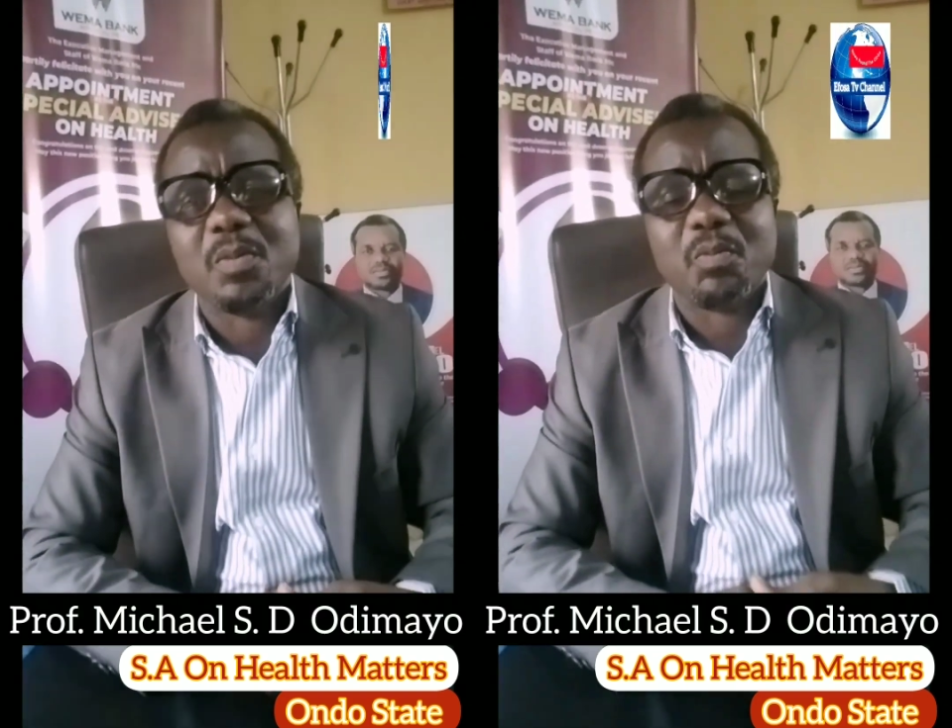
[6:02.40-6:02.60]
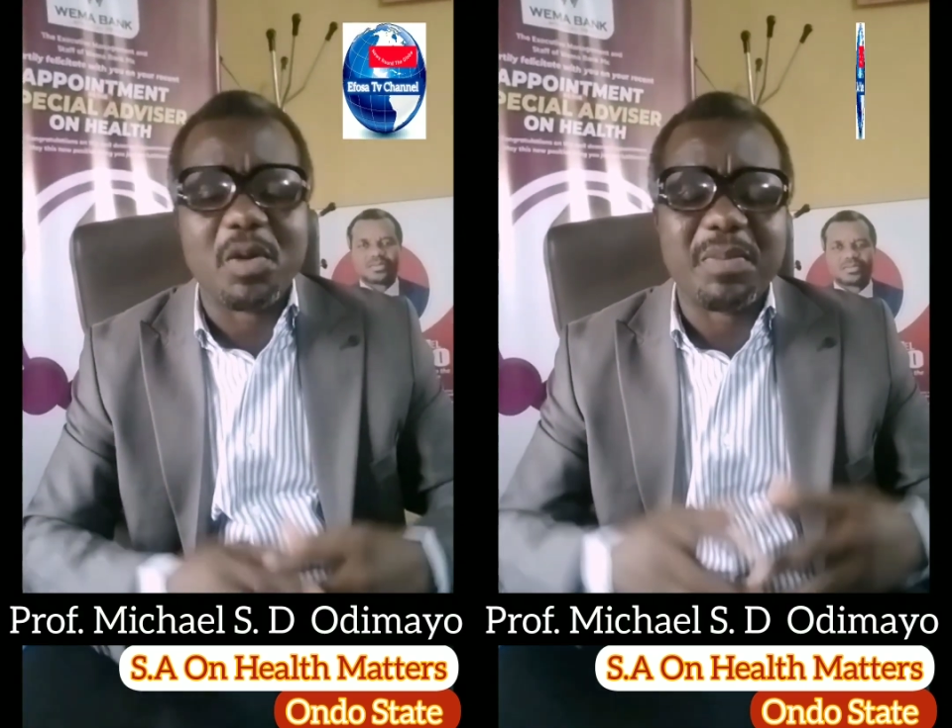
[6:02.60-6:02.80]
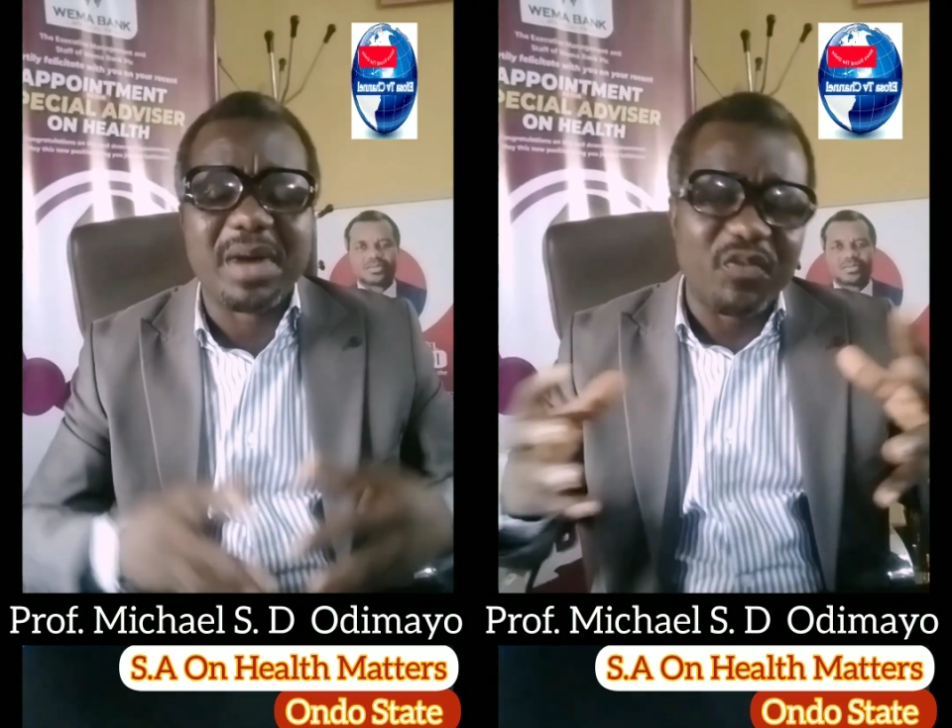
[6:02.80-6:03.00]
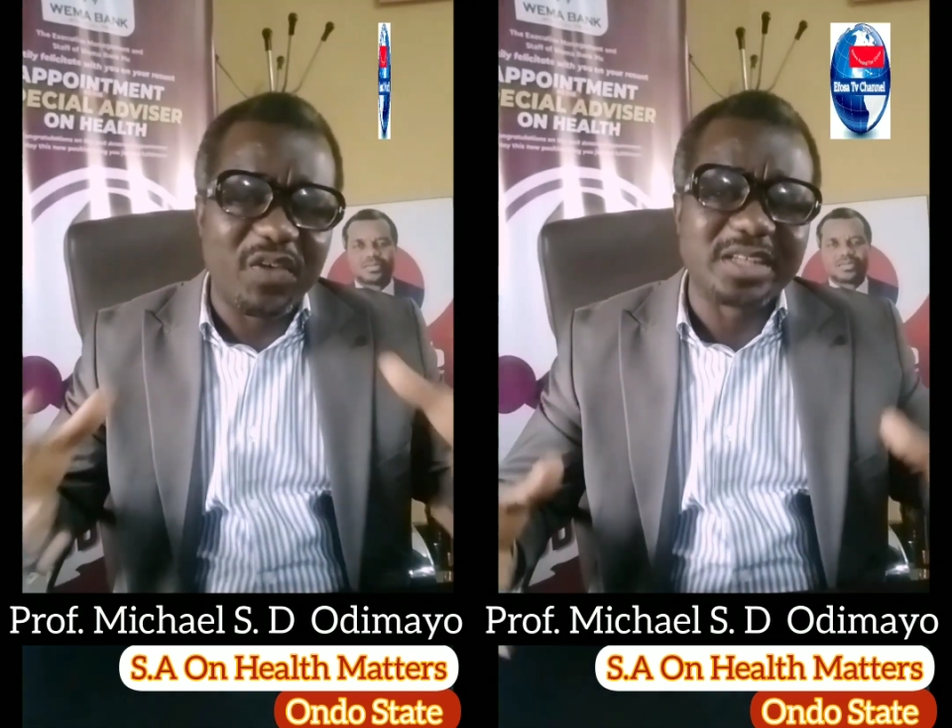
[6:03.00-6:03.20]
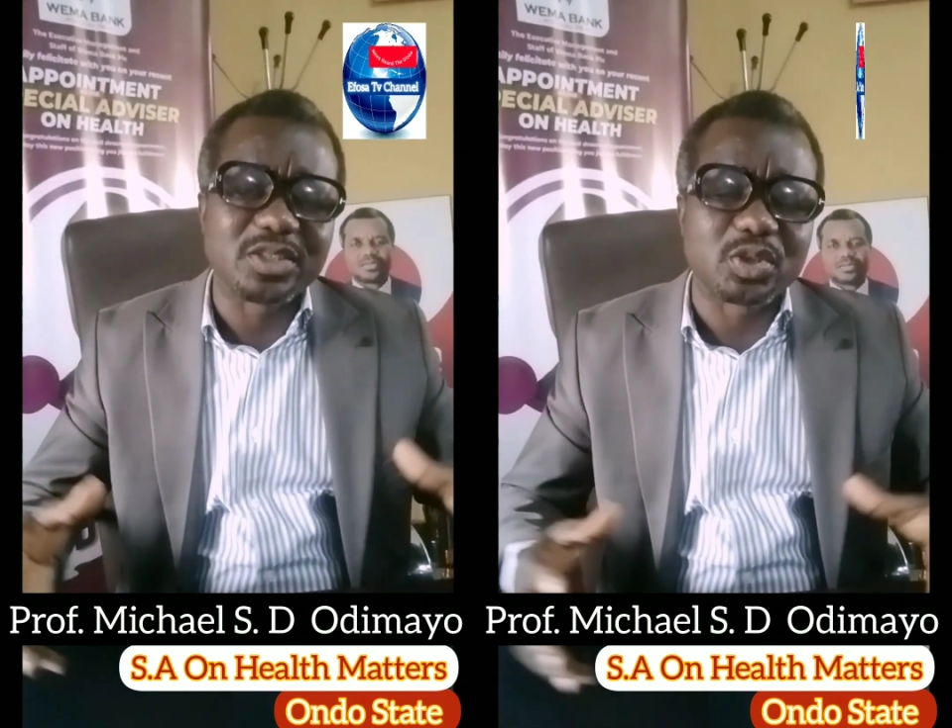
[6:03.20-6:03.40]
But by
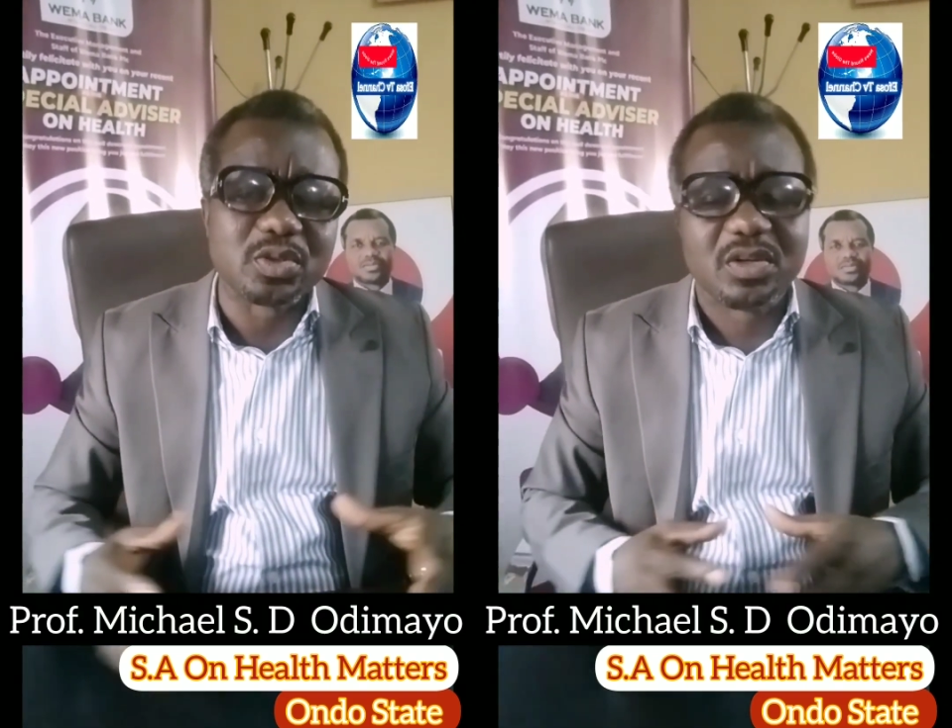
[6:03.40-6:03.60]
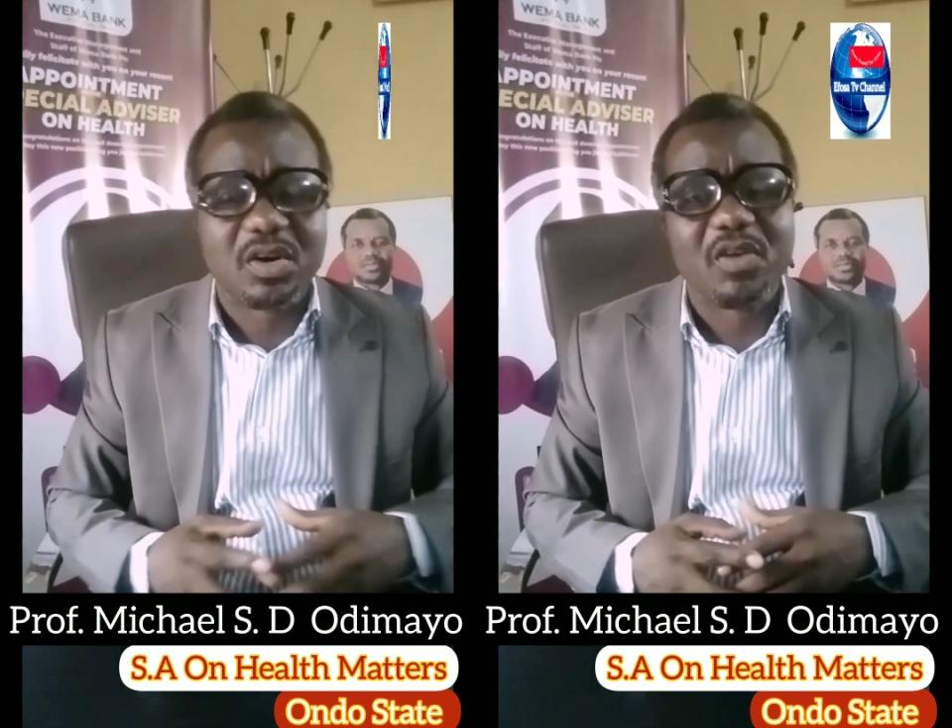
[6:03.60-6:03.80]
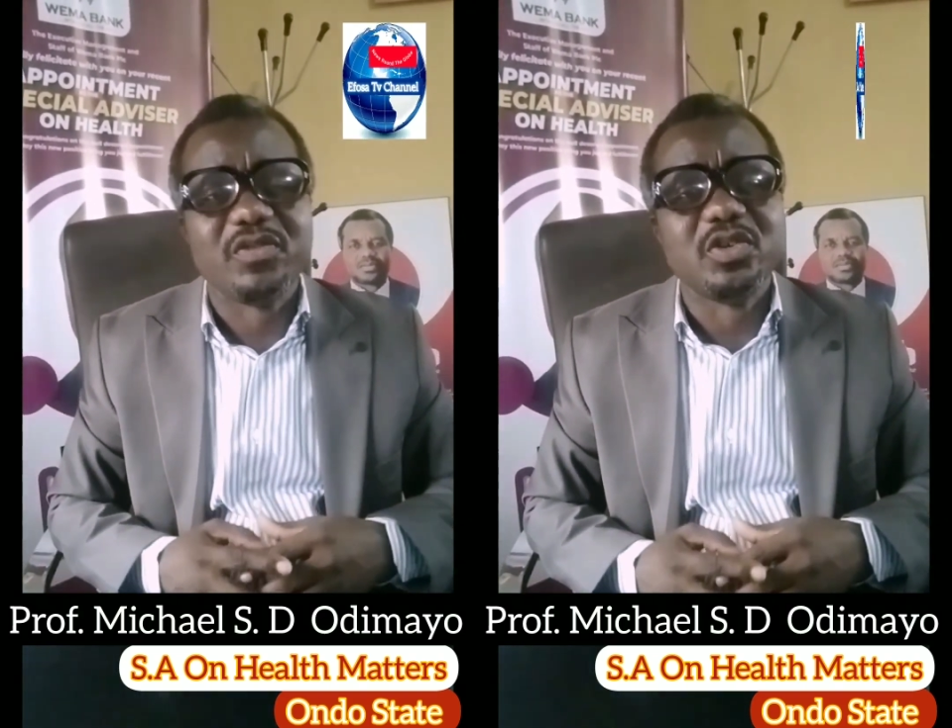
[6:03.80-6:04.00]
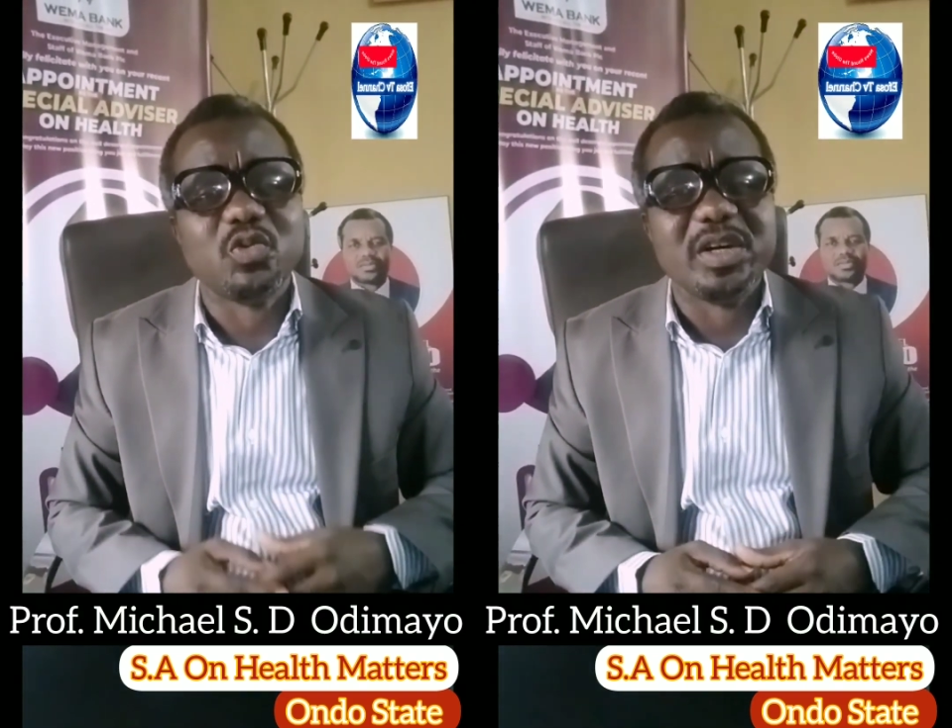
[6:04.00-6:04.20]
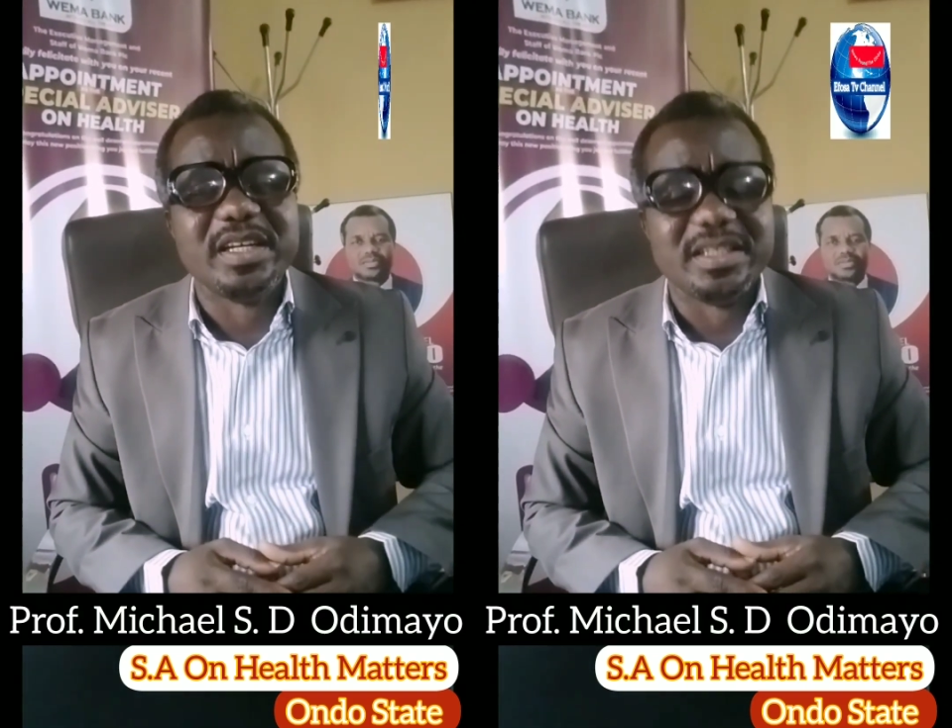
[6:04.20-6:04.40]
virtue of the
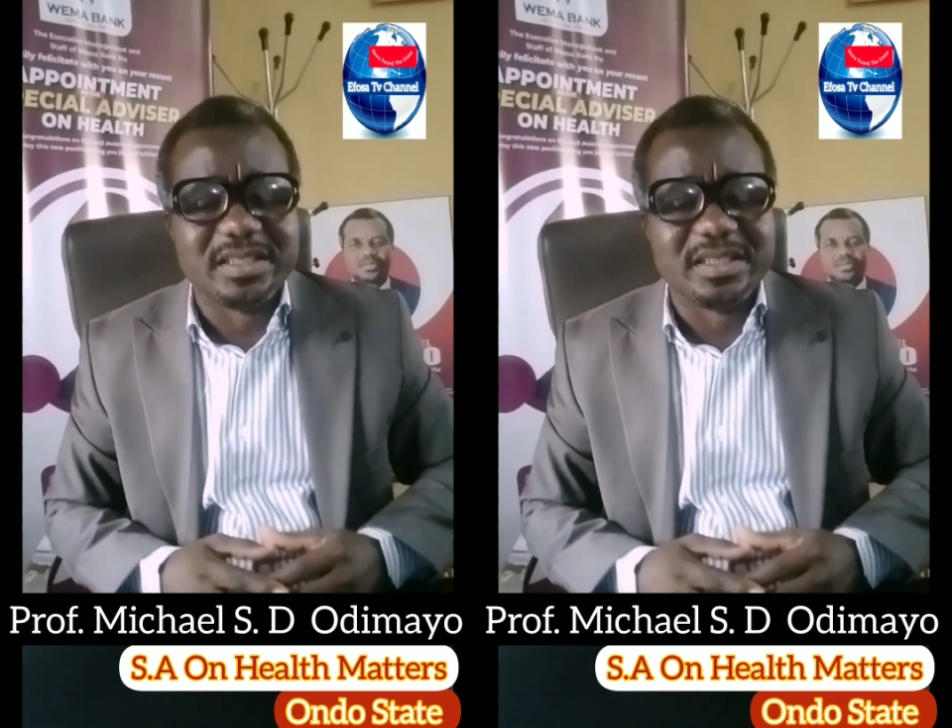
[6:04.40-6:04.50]
way